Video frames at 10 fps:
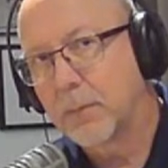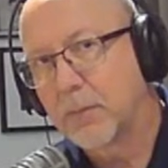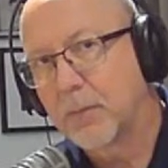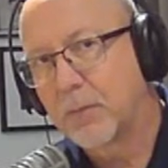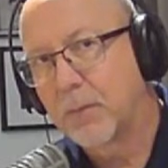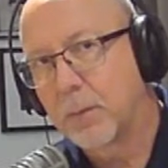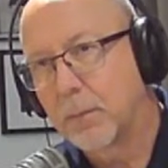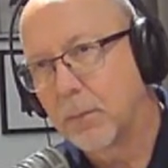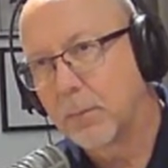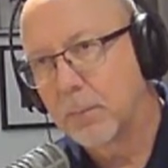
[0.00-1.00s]
Louis is,
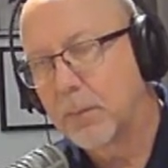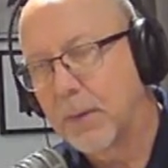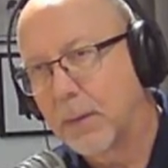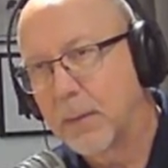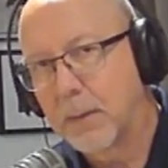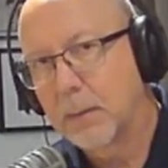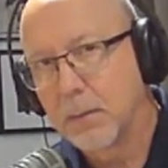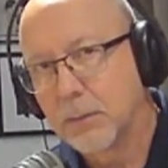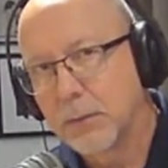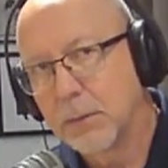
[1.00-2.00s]
you get it in
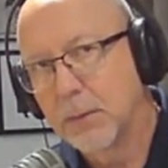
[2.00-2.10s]
English.